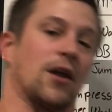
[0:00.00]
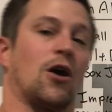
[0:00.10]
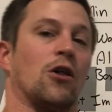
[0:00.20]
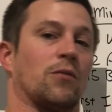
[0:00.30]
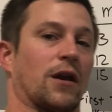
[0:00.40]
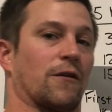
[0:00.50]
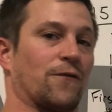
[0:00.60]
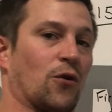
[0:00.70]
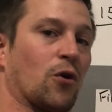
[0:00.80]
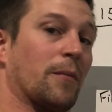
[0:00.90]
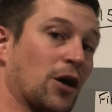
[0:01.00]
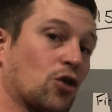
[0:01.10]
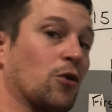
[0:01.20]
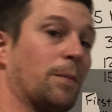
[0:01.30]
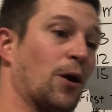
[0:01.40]
it all the way to the floor. Make
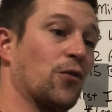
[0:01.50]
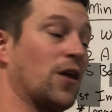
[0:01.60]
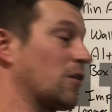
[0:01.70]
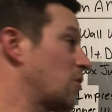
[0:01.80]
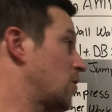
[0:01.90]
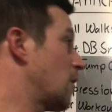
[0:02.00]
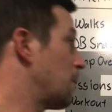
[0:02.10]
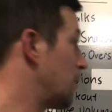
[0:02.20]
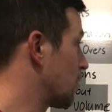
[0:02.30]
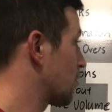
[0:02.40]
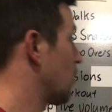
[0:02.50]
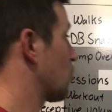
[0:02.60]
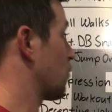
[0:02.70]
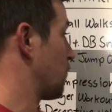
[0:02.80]
sure both ends of the dumbbell touch the